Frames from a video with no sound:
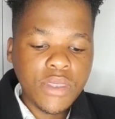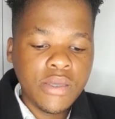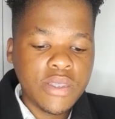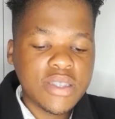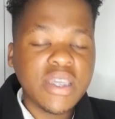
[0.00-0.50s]

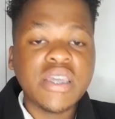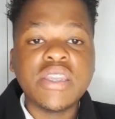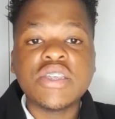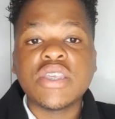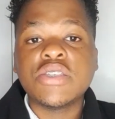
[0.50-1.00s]
the second
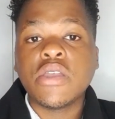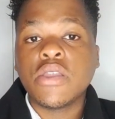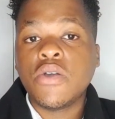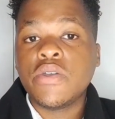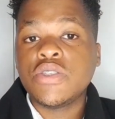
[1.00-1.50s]
niche that you can
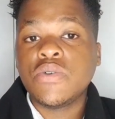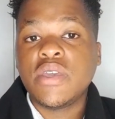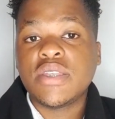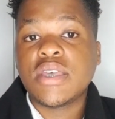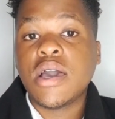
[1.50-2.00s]
go into
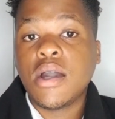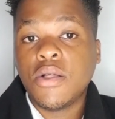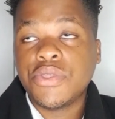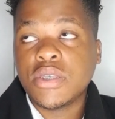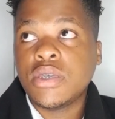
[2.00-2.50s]
is
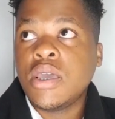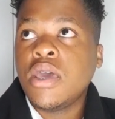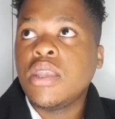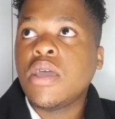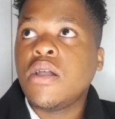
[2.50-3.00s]
health.
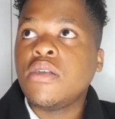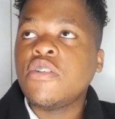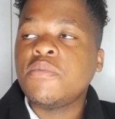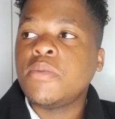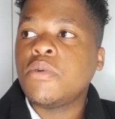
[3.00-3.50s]
Now, a lot
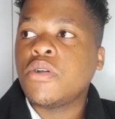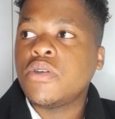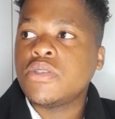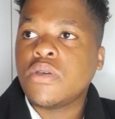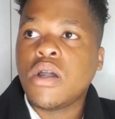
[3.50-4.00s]
of people go
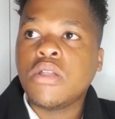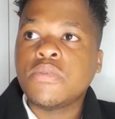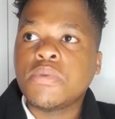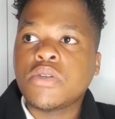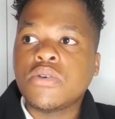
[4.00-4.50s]
into health
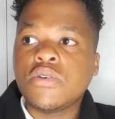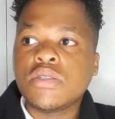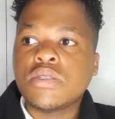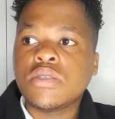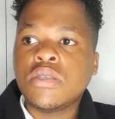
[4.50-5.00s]

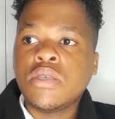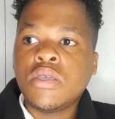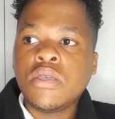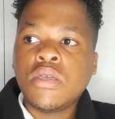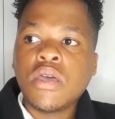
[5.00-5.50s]
because
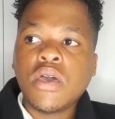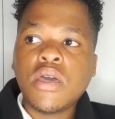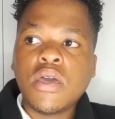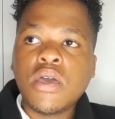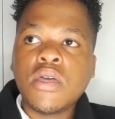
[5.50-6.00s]

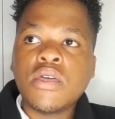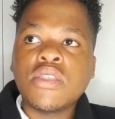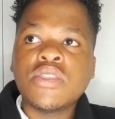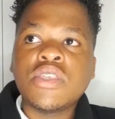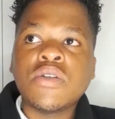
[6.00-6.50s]

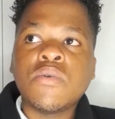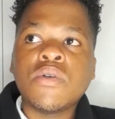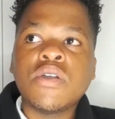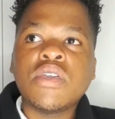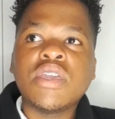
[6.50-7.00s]

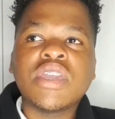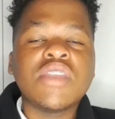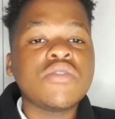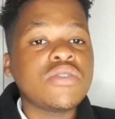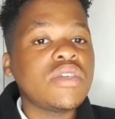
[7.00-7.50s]
it can
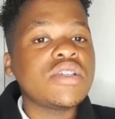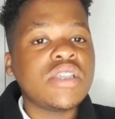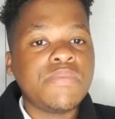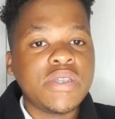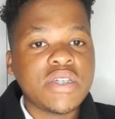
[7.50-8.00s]
also easily
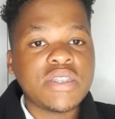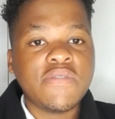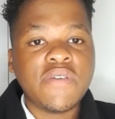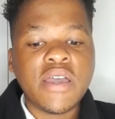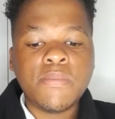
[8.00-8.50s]
be
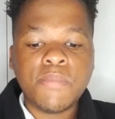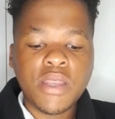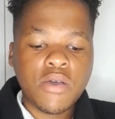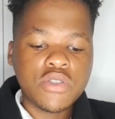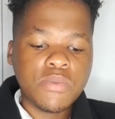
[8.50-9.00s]
justified, but I
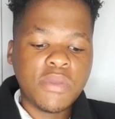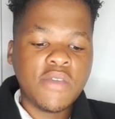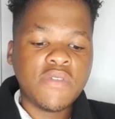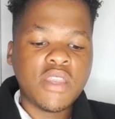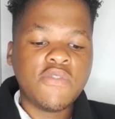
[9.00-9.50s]
also believe
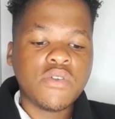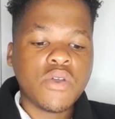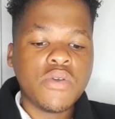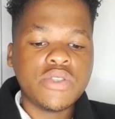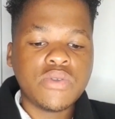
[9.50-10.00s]
that if you
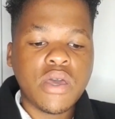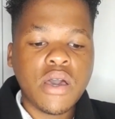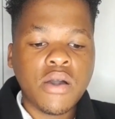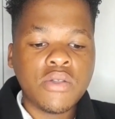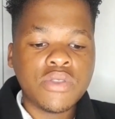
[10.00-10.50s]
go into
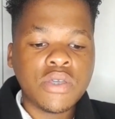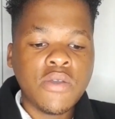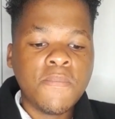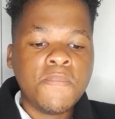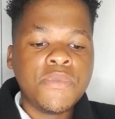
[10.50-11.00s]
health,
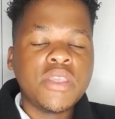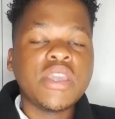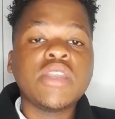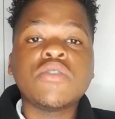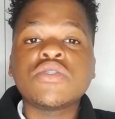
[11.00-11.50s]
it
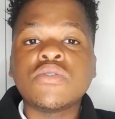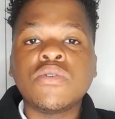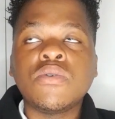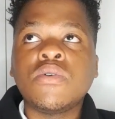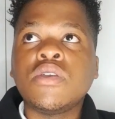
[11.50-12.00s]
can also